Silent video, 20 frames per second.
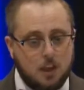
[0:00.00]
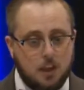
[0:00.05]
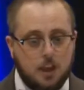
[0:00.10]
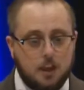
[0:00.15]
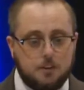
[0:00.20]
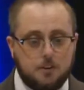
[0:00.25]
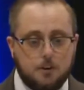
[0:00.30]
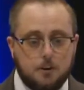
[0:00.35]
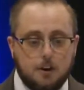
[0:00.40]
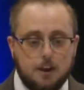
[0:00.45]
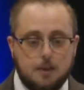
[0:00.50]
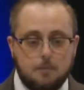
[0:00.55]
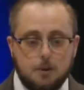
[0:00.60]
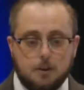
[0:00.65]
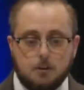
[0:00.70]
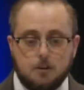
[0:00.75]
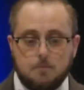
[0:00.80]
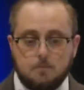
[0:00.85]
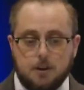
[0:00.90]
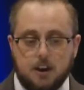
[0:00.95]
And her
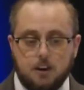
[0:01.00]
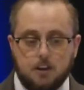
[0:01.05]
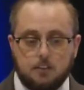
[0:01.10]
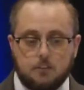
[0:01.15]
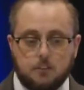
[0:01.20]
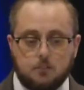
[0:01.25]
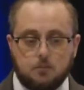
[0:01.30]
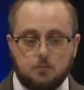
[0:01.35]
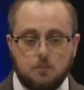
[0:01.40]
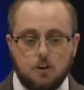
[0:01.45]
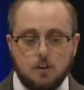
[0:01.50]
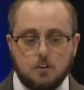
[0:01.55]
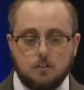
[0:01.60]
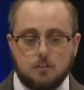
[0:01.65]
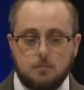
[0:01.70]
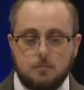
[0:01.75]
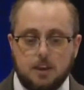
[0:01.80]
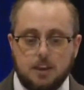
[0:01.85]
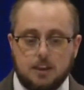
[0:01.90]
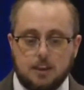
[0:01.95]
immigrant parents have
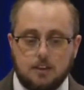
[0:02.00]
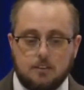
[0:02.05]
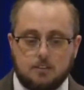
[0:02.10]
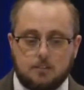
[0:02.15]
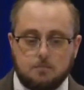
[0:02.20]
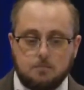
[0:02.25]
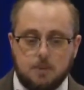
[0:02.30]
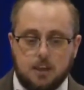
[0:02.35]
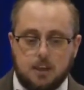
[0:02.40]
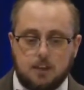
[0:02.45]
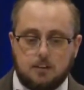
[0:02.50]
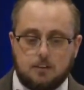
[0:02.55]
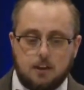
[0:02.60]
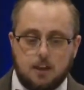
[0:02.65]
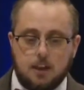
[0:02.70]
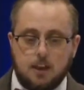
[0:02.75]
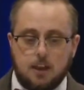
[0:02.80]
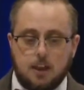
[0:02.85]
struggled to make ends meet,